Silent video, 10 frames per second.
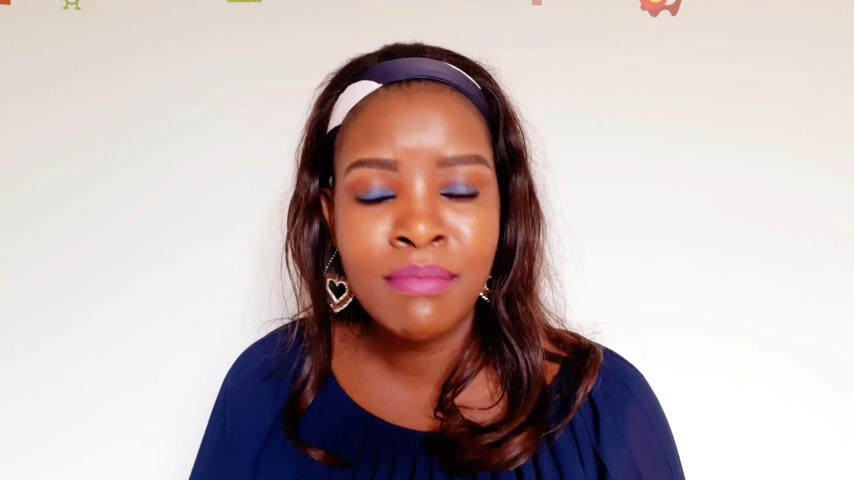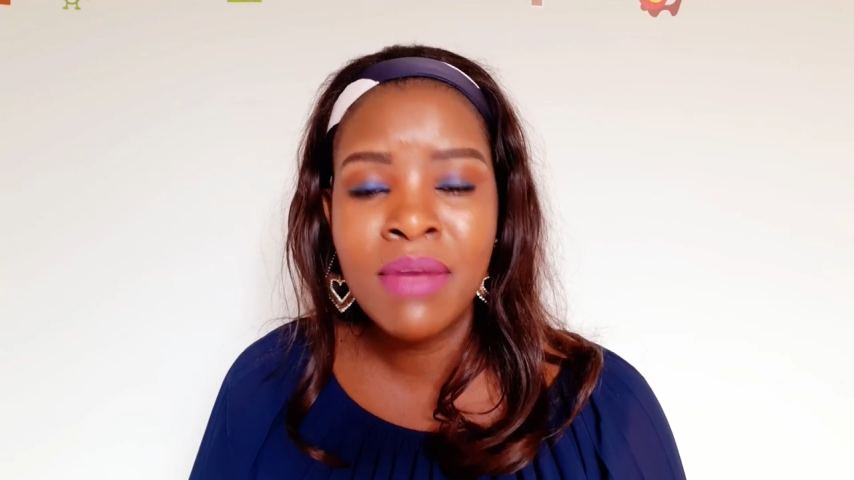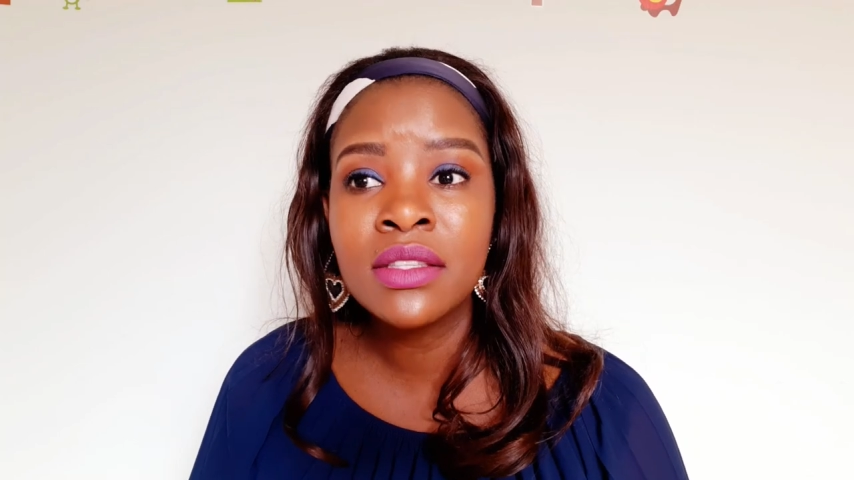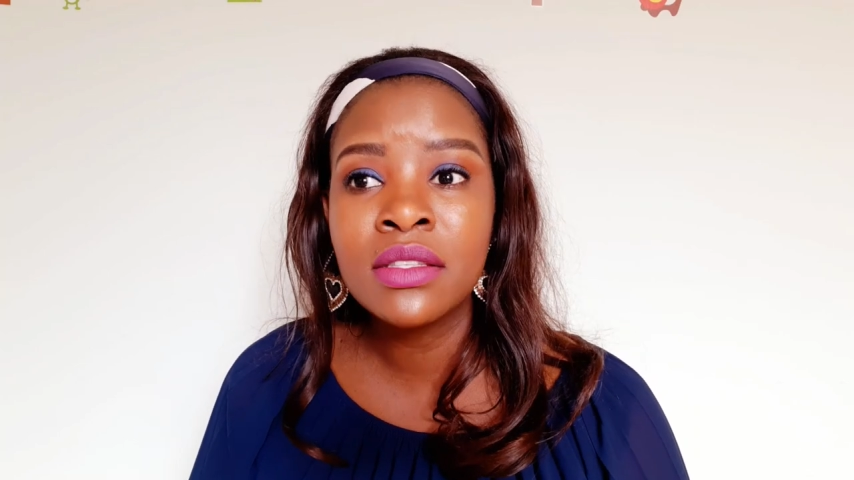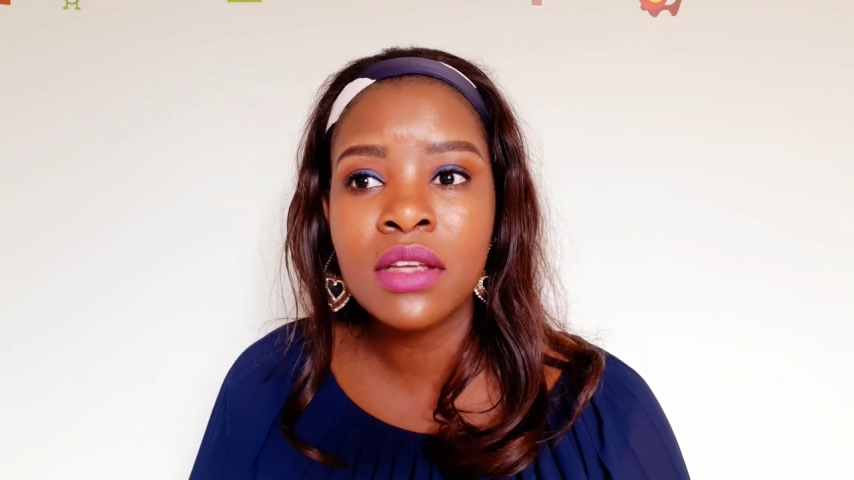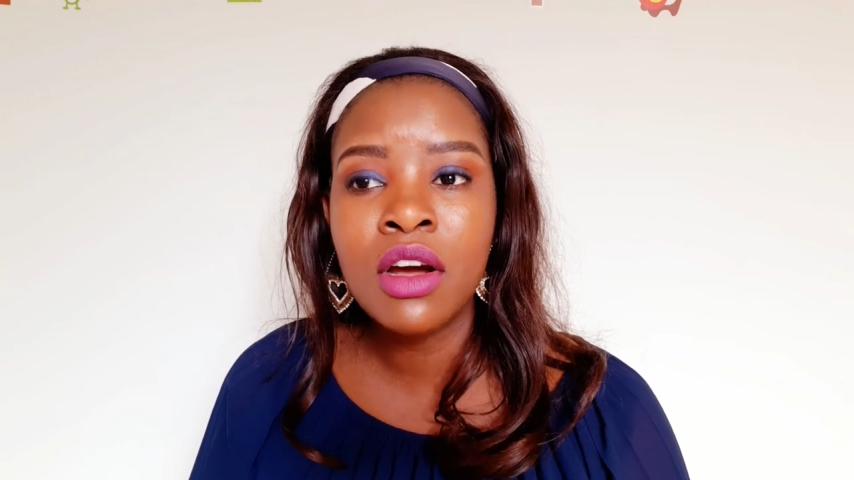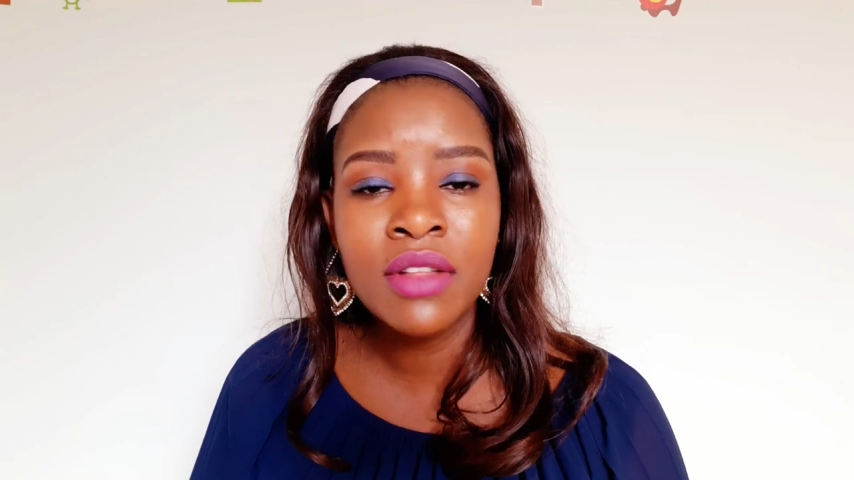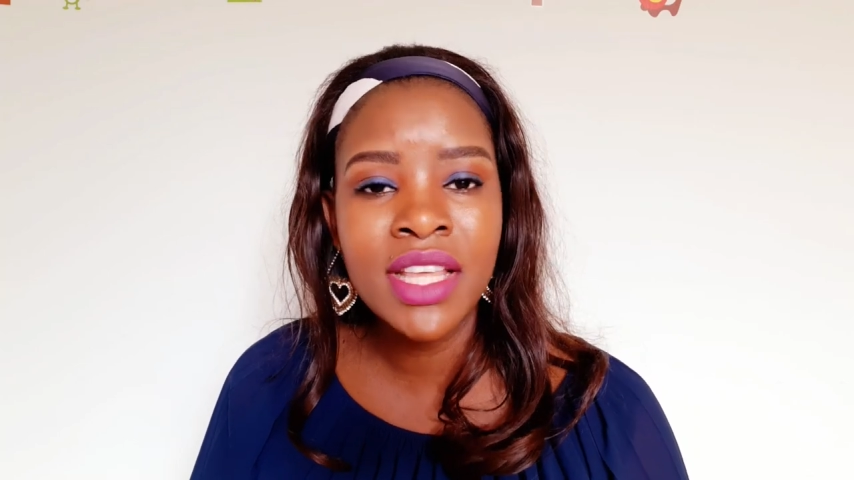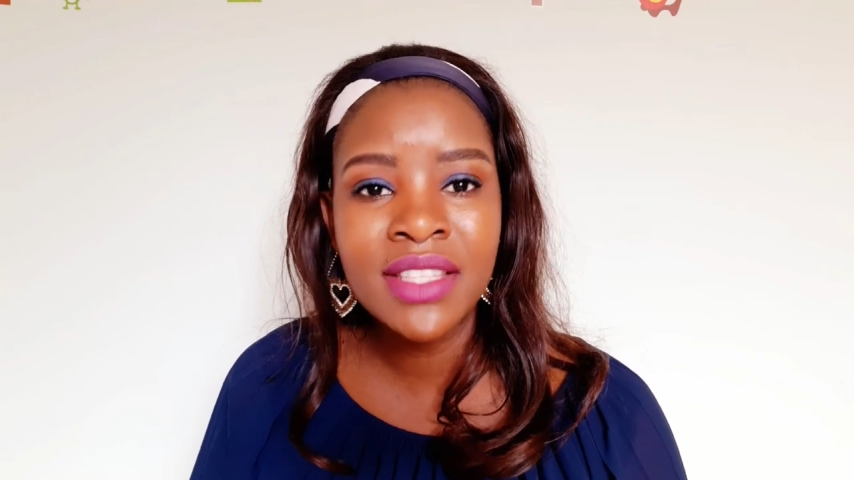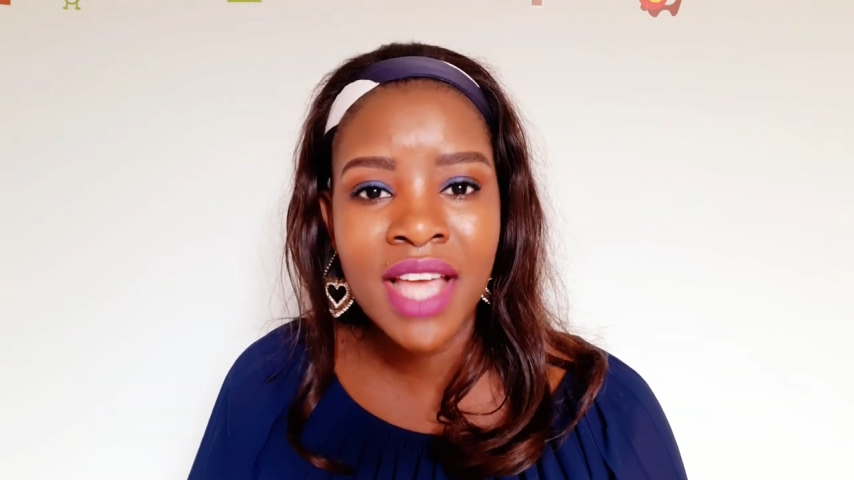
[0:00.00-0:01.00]
but all
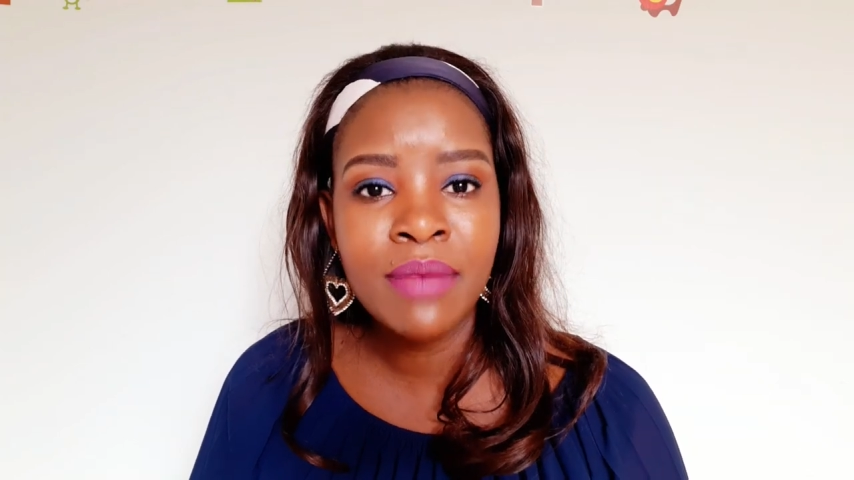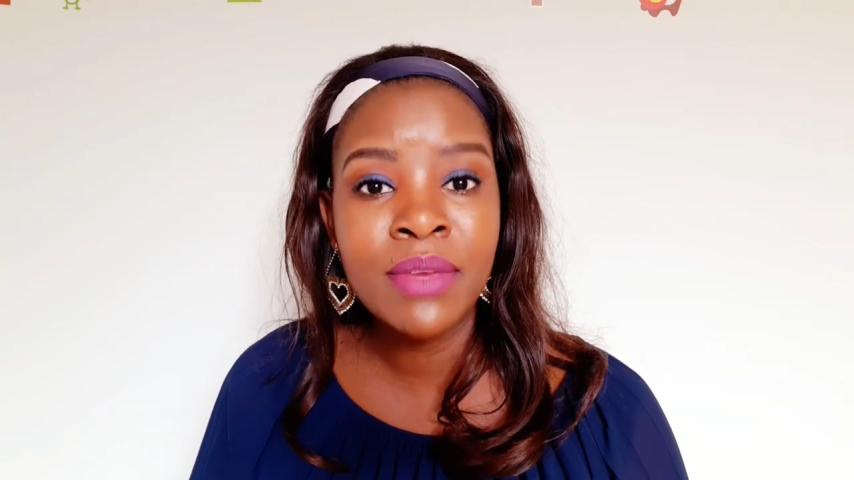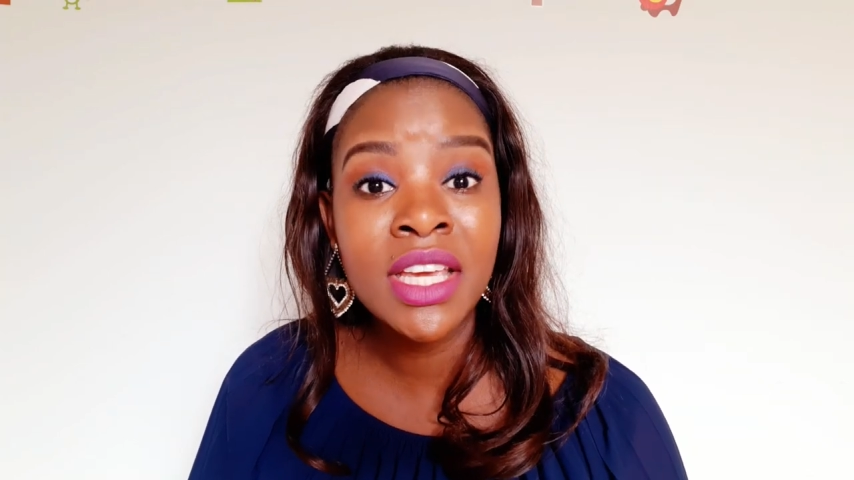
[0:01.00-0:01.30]
the time